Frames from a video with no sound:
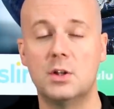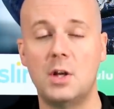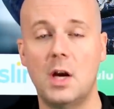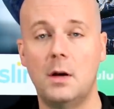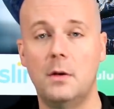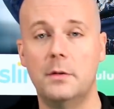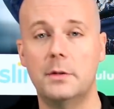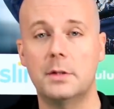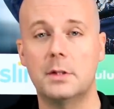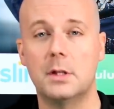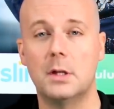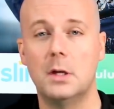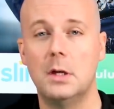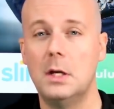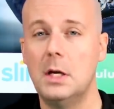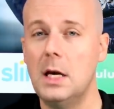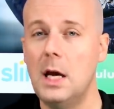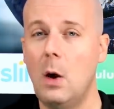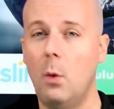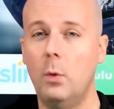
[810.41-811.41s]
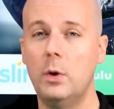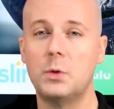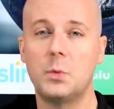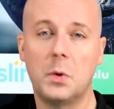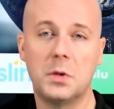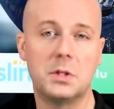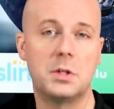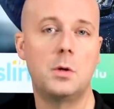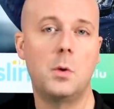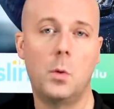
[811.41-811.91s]
channels and which
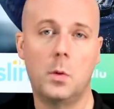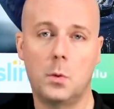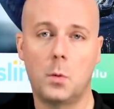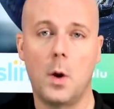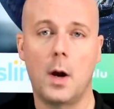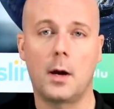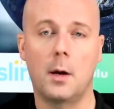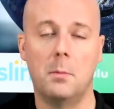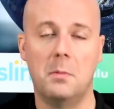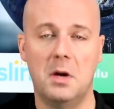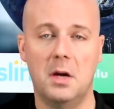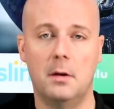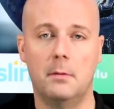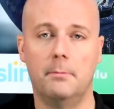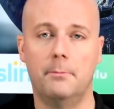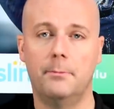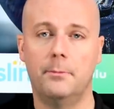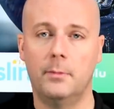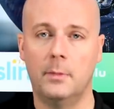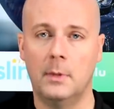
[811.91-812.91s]
ones you would recommend.